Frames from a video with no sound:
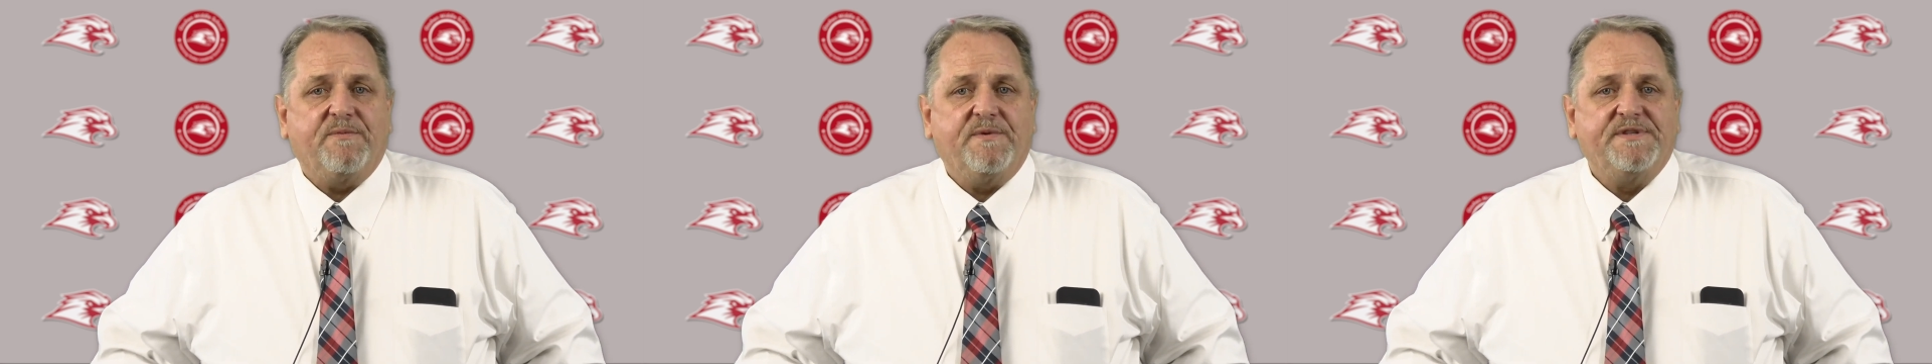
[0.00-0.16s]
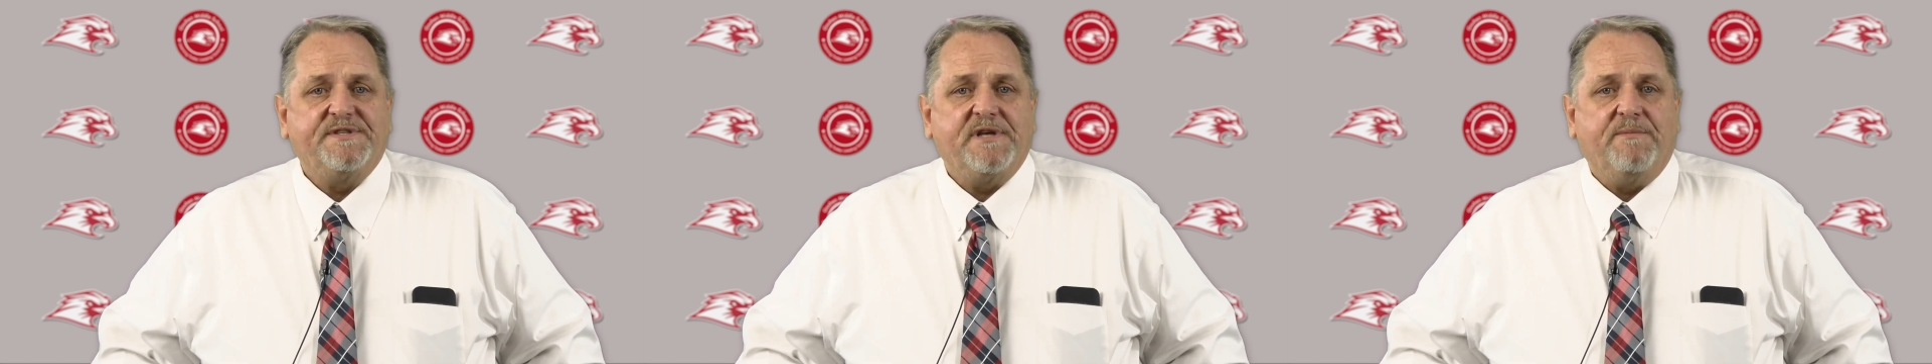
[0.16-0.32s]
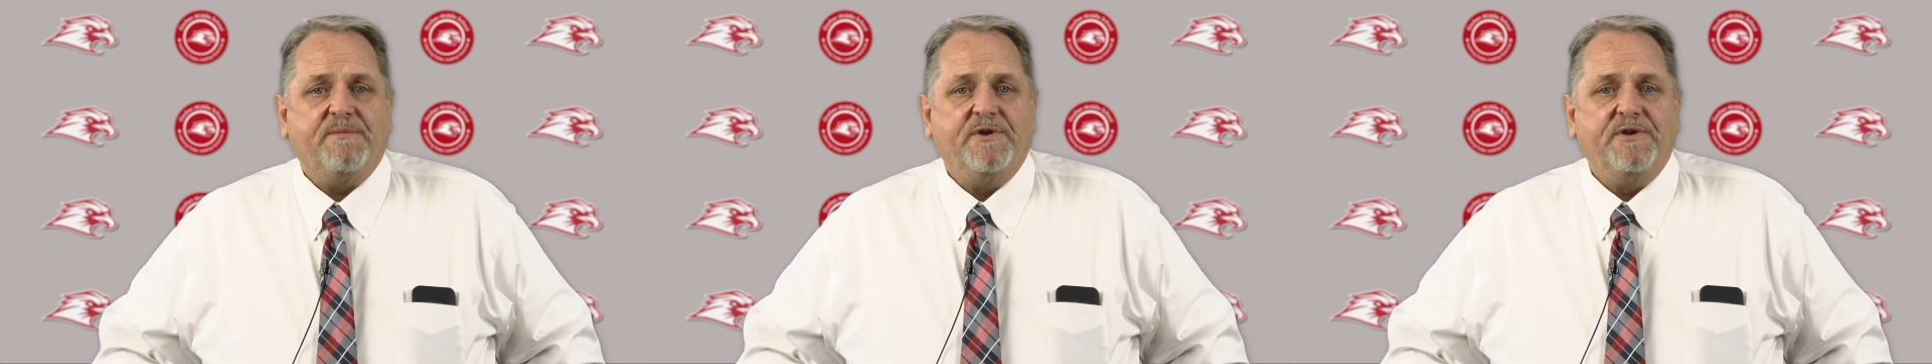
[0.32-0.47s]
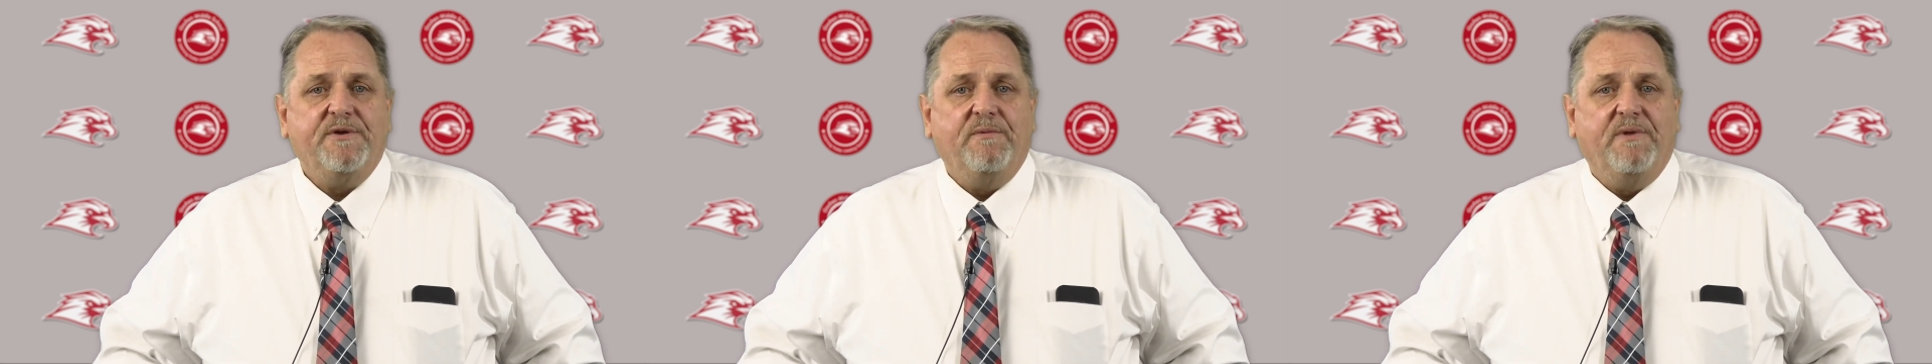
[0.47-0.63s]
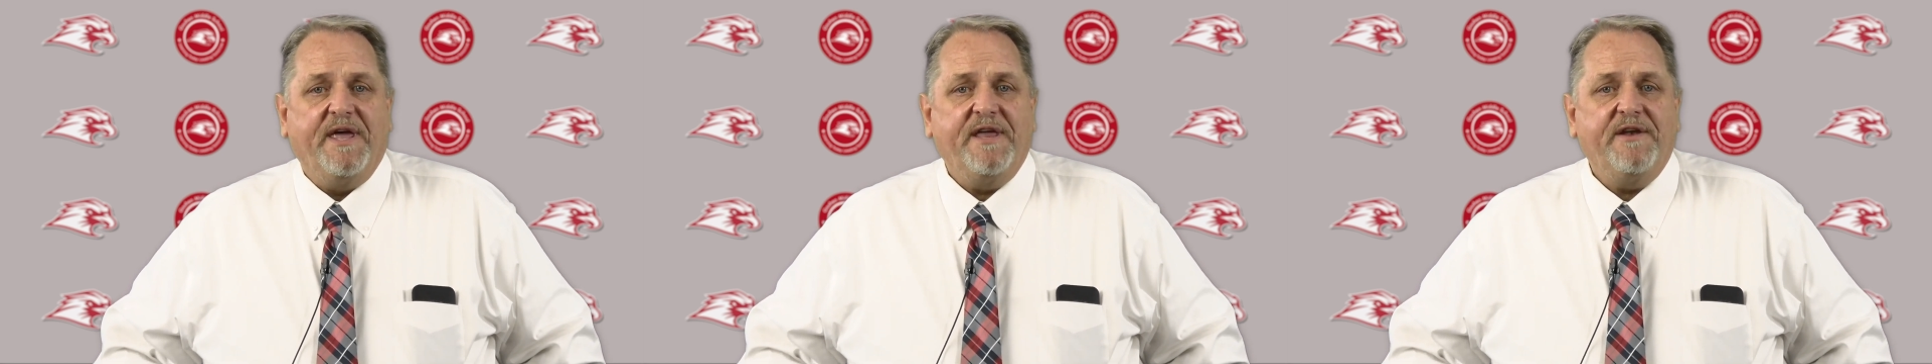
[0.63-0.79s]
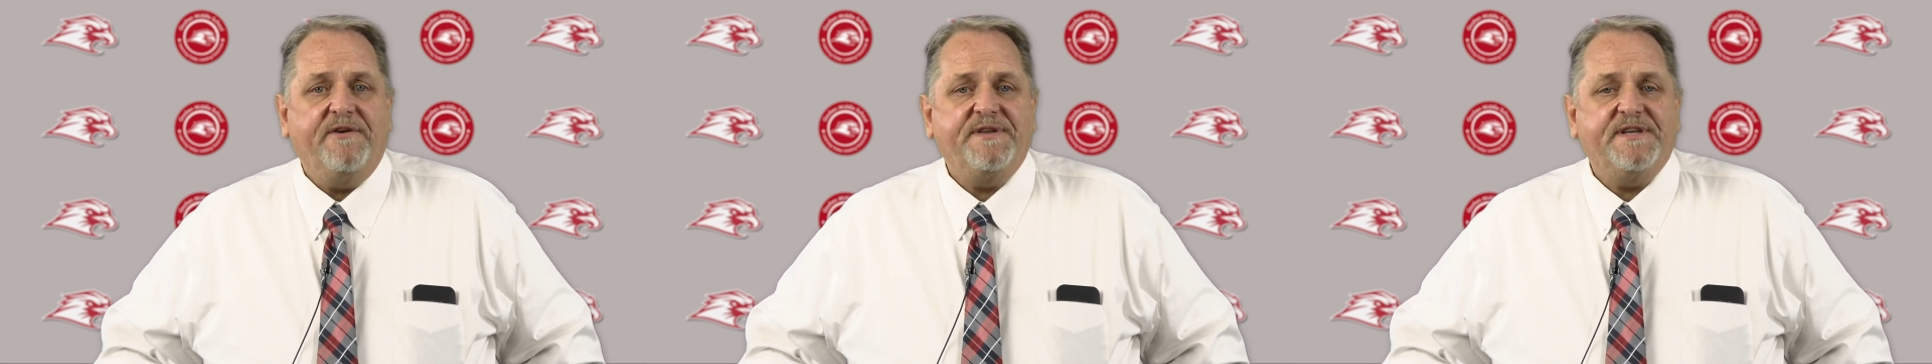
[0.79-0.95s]
with someone who
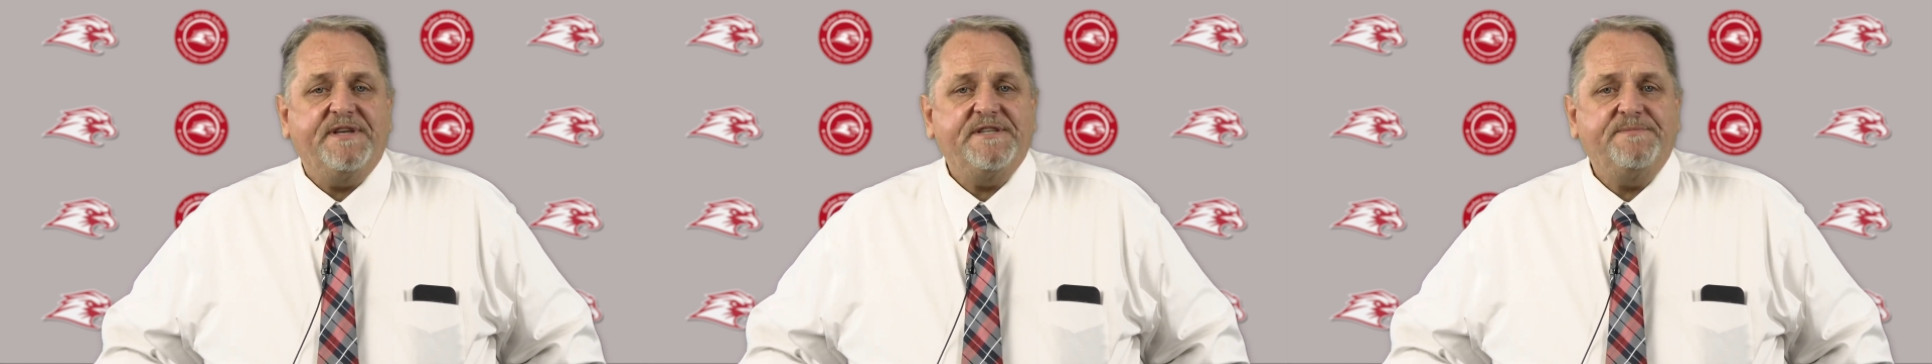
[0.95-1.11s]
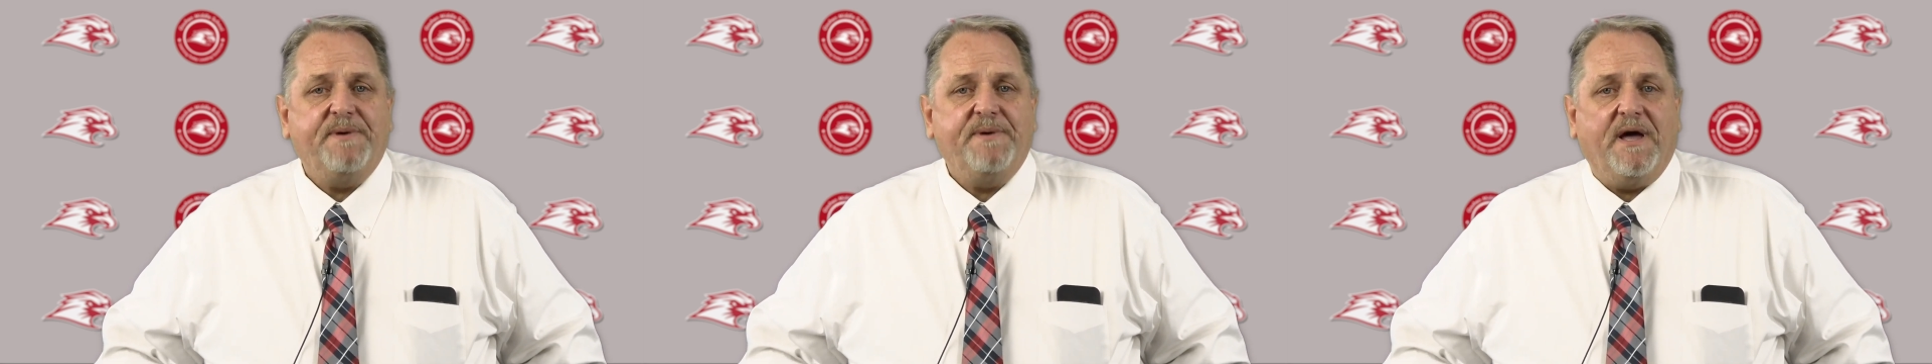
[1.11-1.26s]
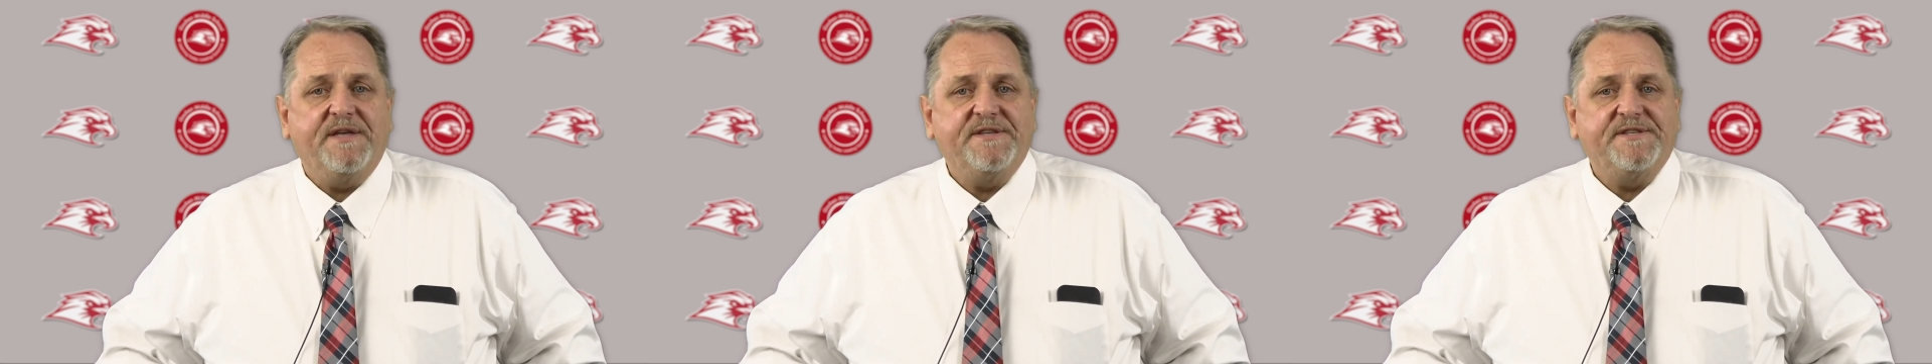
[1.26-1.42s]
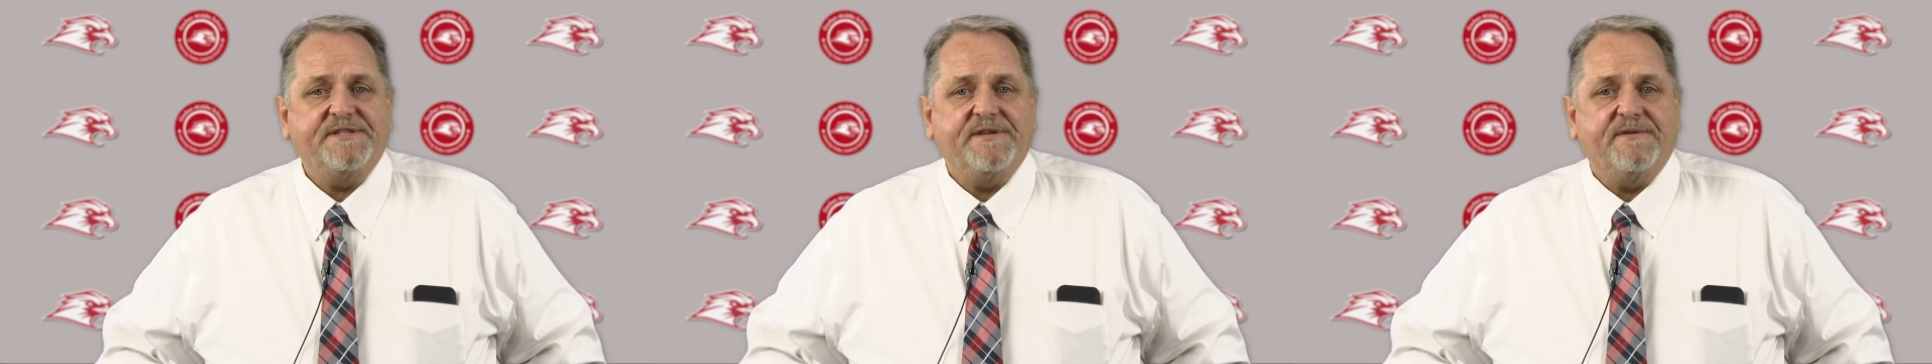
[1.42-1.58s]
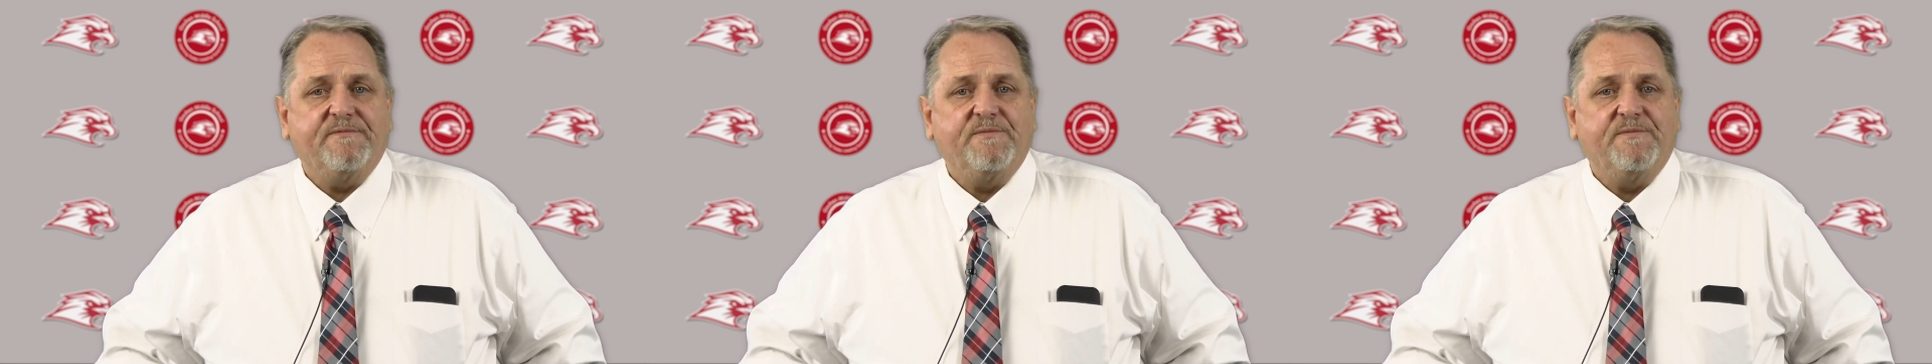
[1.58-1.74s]
later tests positive,